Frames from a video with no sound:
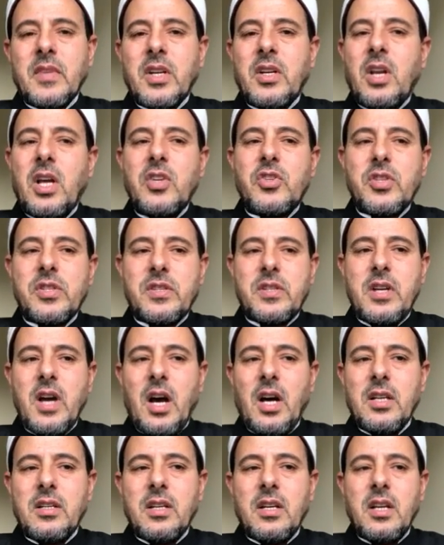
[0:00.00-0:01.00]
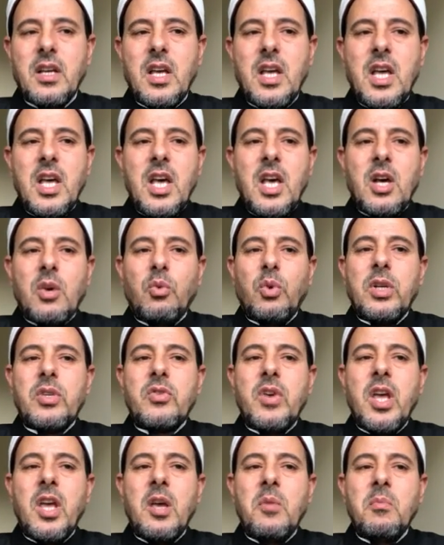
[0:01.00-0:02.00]
Gracious God, we
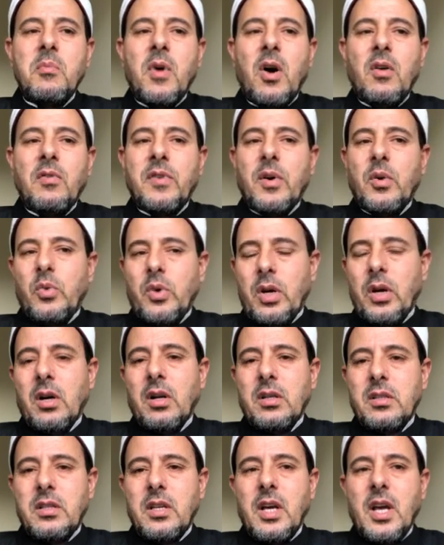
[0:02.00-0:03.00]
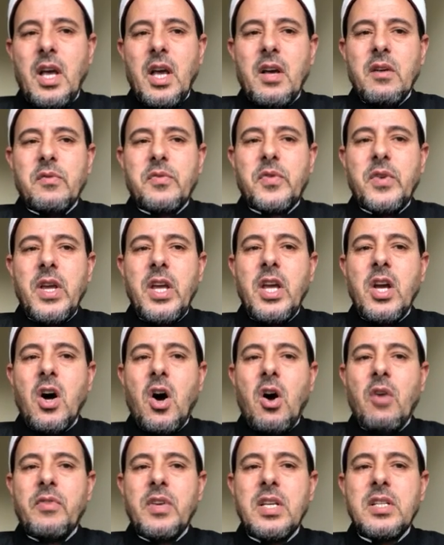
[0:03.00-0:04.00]
dream of a world free
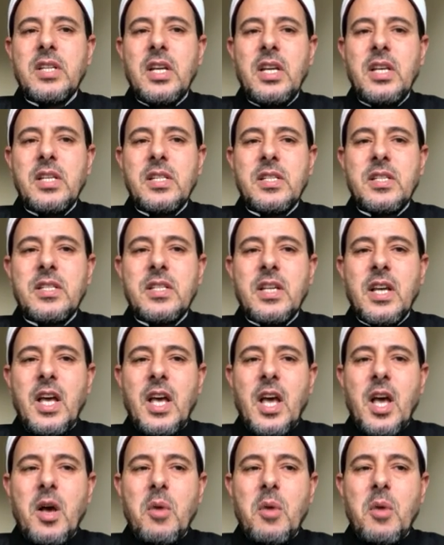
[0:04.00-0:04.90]
of disease,